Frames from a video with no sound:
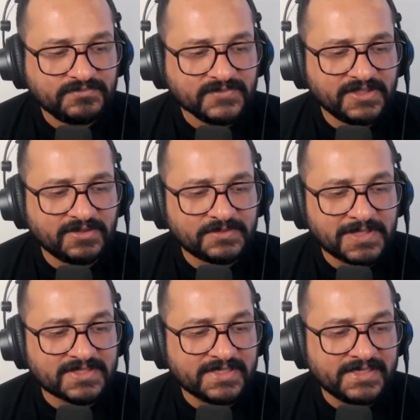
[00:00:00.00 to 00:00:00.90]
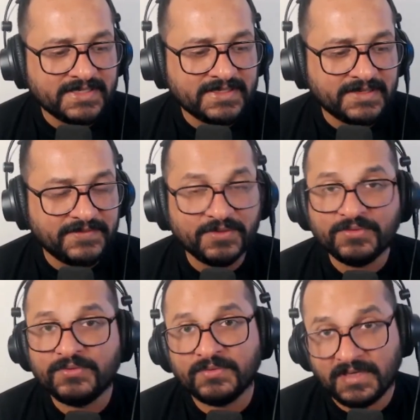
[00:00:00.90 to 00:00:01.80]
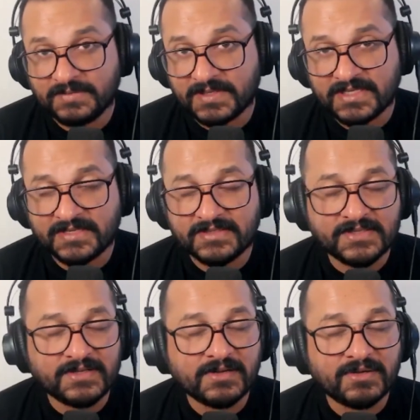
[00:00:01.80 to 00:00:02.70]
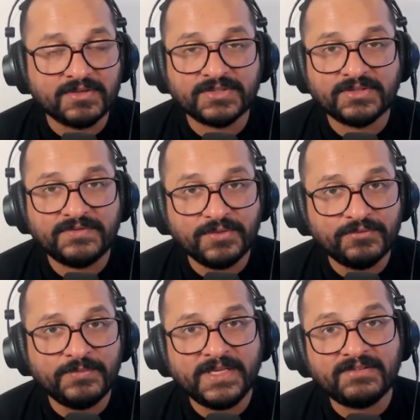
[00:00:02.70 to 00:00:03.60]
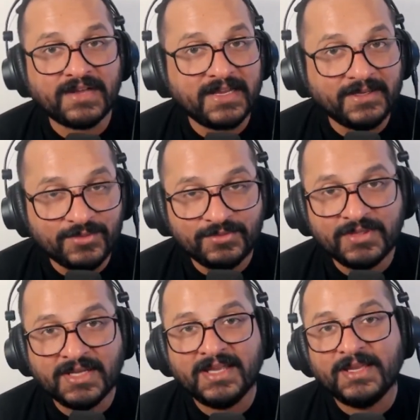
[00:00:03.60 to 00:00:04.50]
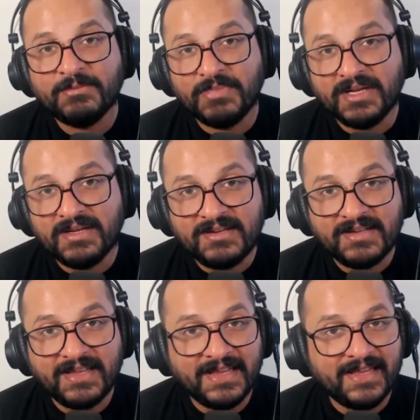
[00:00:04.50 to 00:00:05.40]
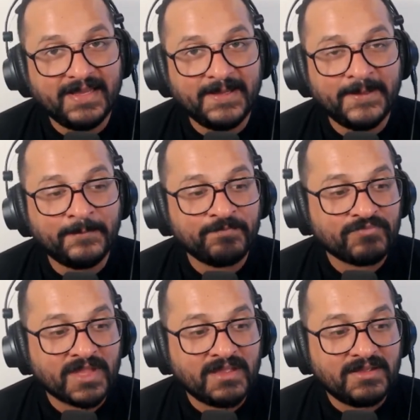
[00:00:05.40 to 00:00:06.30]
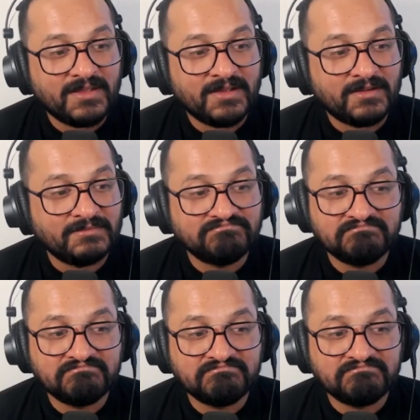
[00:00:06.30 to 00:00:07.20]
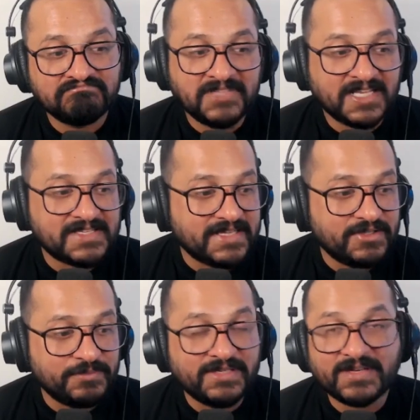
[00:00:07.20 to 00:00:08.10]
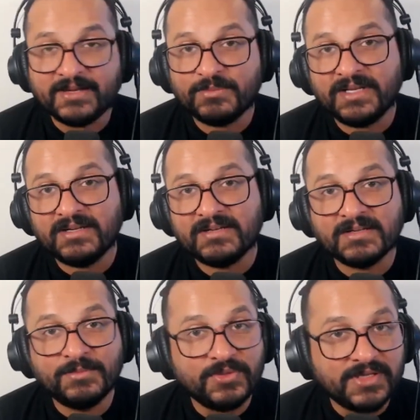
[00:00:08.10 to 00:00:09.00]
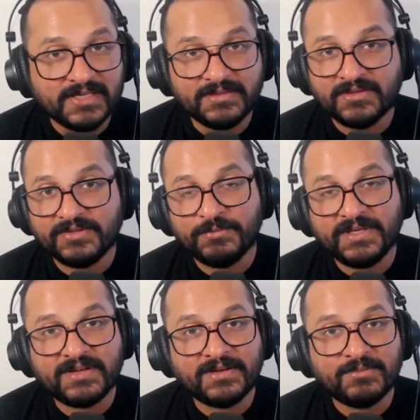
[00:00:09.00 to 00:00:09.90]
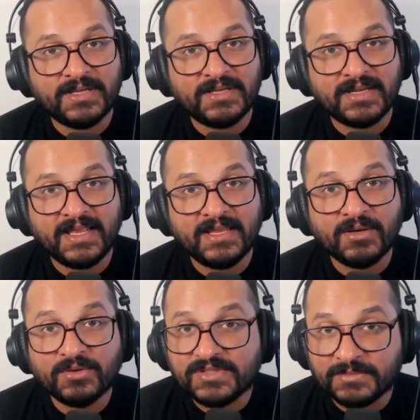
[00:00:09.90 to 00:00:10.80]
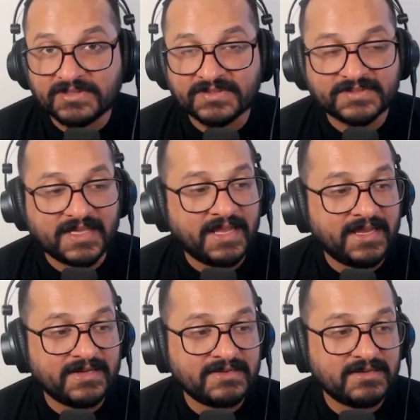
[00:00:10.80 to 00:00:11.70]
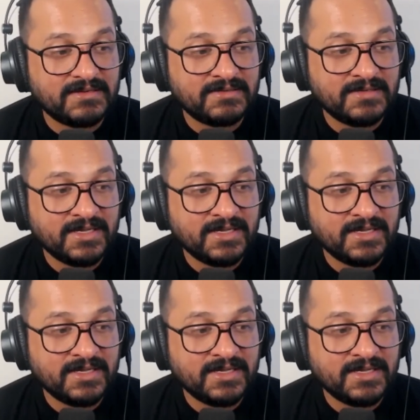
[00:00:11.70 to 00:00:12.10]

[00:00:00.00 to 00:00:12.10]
you know especially if you especially as a digital coach you know if you've been trying to build a um let's say you've been trying to build a community you know you've been trying to build a coaching business and uh,